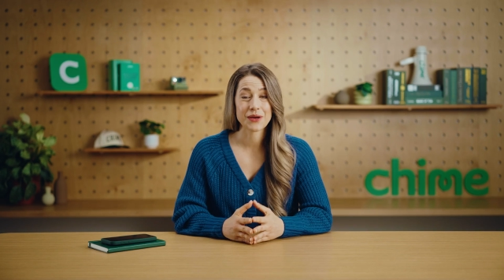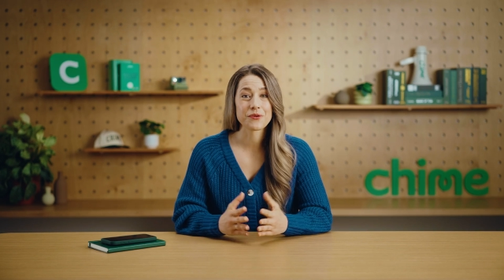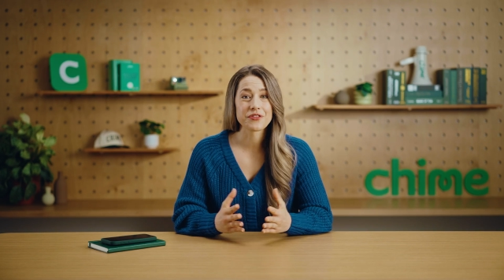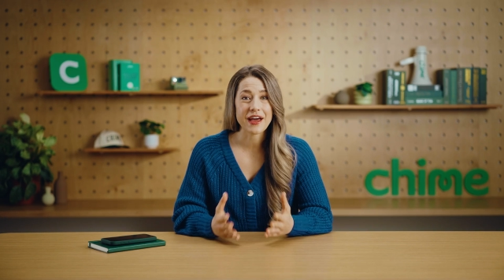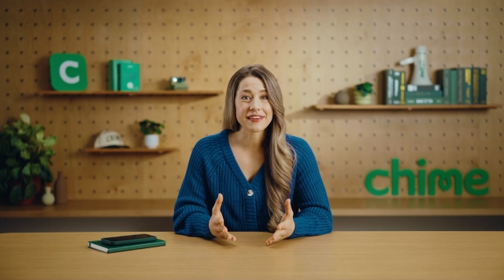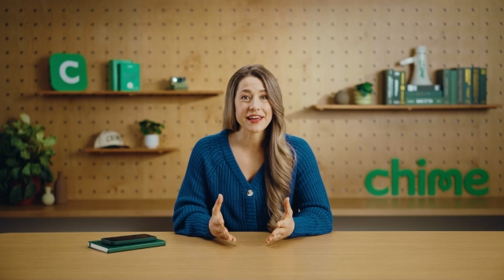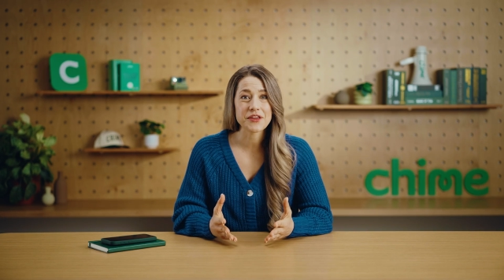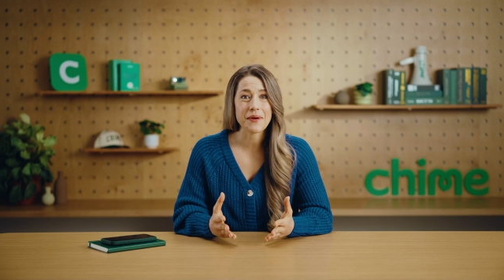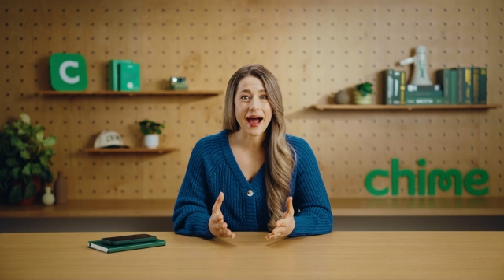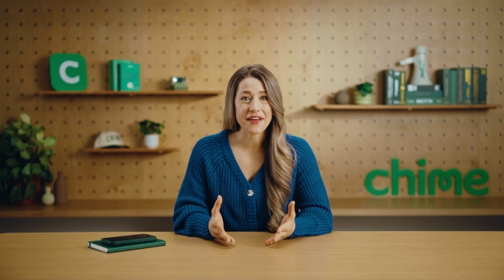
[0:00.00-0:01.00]
It will then let
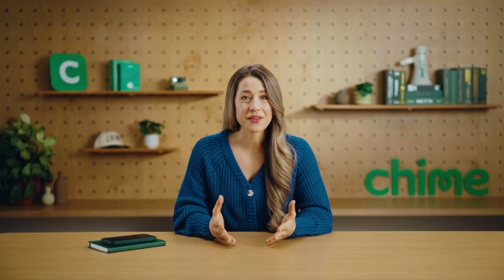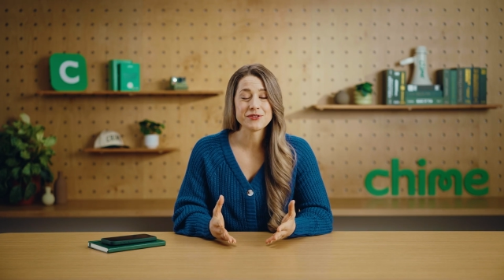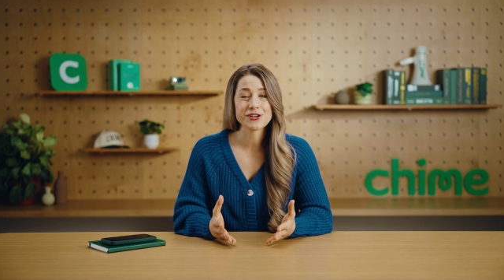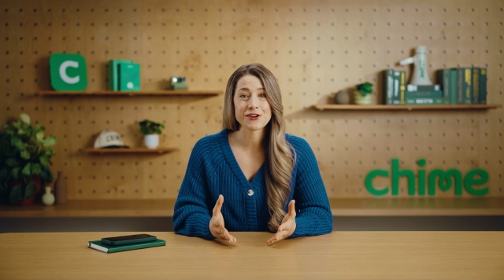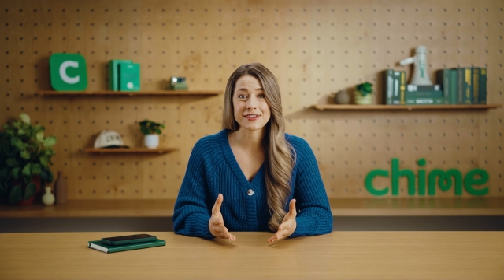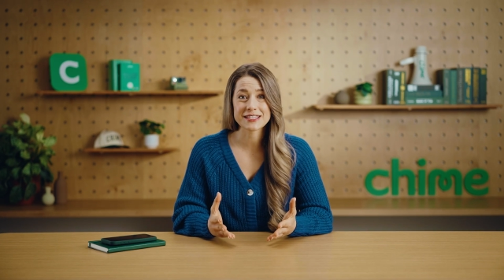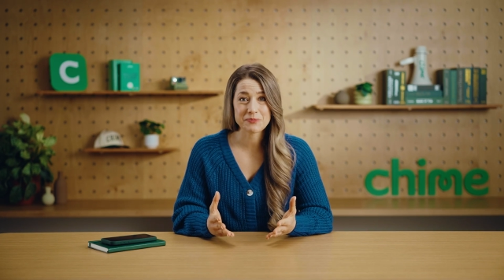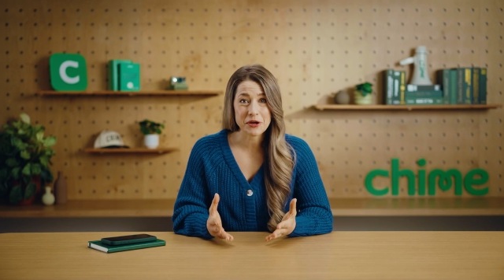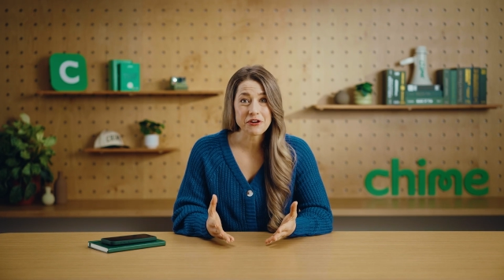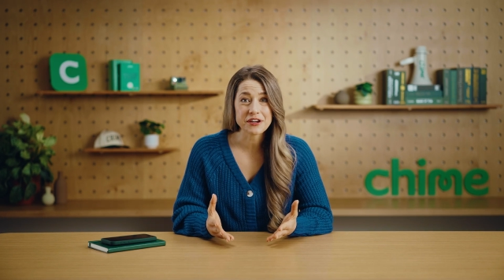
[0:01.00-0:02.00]
you add them to your
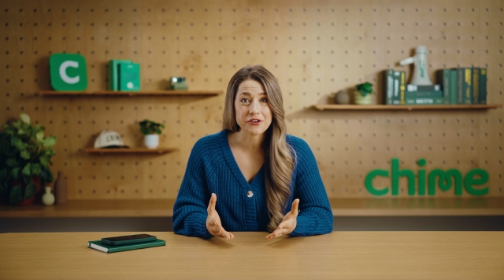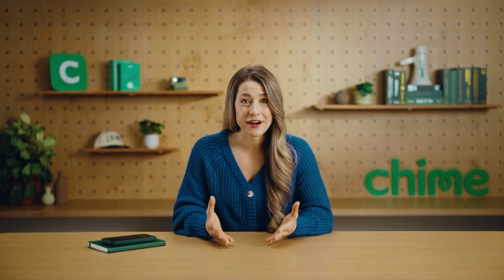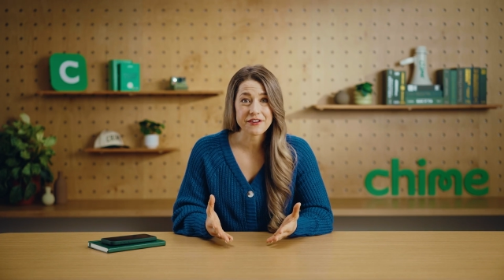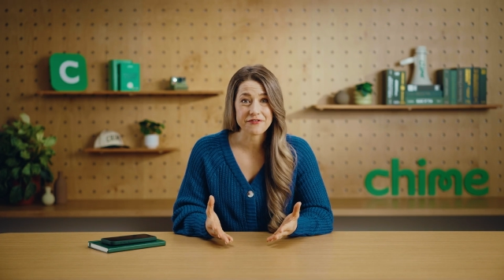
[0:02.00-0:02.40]
Experian credit